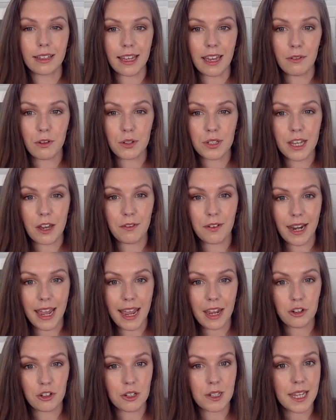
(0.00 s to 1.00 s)
Give yourself an
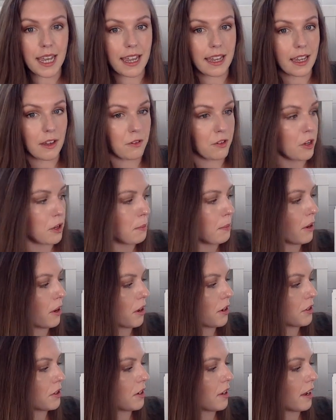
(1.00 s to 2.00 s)
extra tick if you
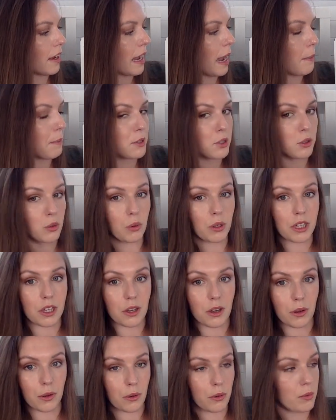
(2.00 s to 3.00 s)
put a capital
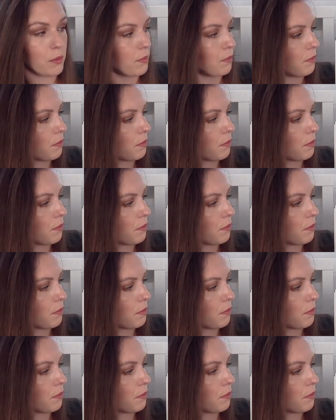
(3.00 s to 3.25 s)
Q